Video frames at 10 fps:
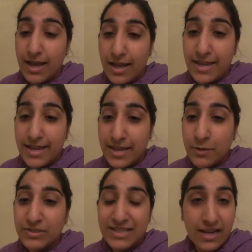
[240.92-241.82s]

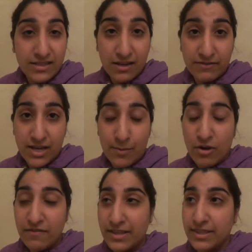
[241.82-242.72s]
It was nice to have time
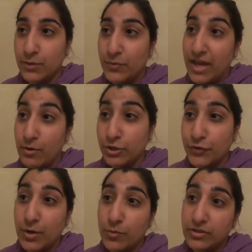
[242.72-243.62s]
off. I think with how
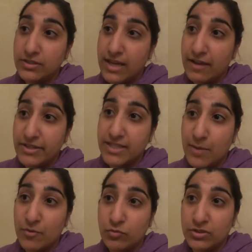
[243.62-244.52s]
hungry I was, having
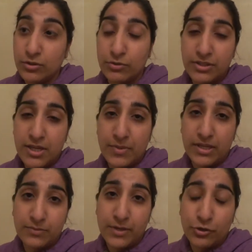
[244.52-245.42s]
time off was a good thing
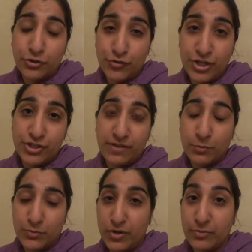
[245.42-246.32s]
because my concentration
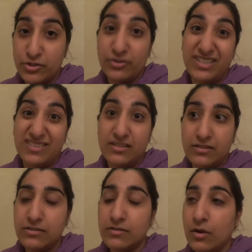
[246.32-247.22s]
level was pretty much
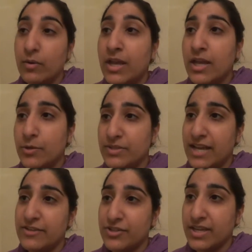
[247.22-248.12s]
non-existent. So it was
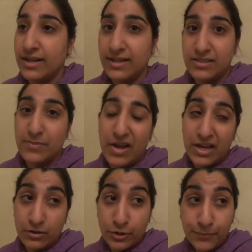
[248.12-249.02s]
nice to just kind of laze about
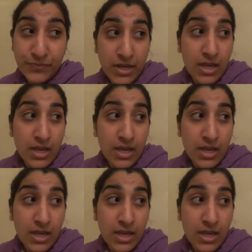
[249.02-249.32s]
at home.